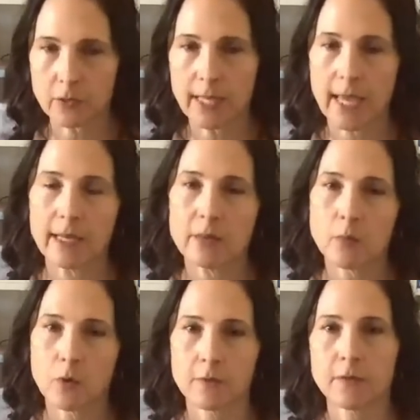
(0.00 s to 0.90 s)
you're
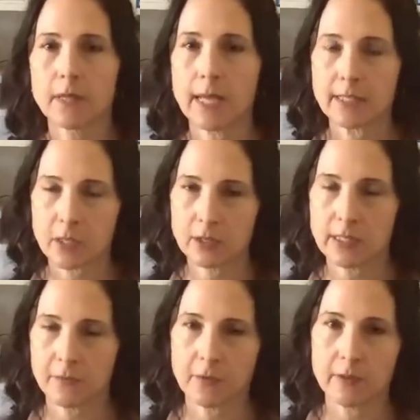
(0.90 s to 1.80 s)
getting more of the lights on
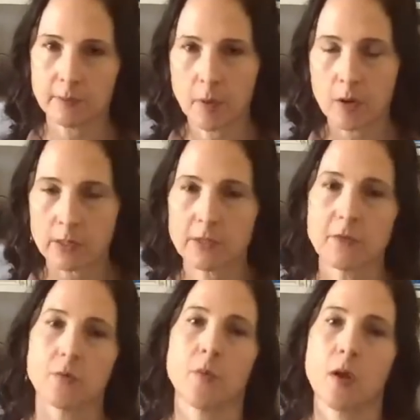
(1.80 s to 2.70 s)
different parts
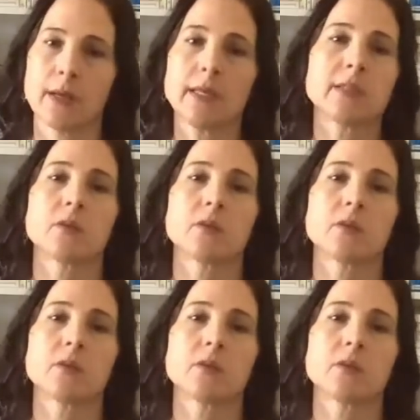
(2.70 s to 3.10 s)
of your body.